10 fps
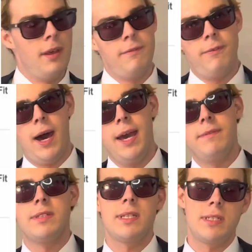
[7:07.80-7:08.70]
five
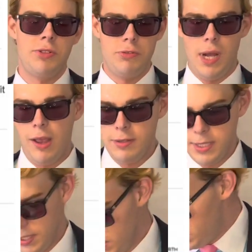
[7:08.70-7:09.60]
to six hundred dollars.
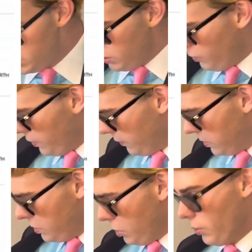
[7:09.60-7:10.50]
Now this suit when it
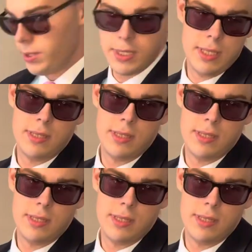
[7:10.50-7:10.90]
was new was six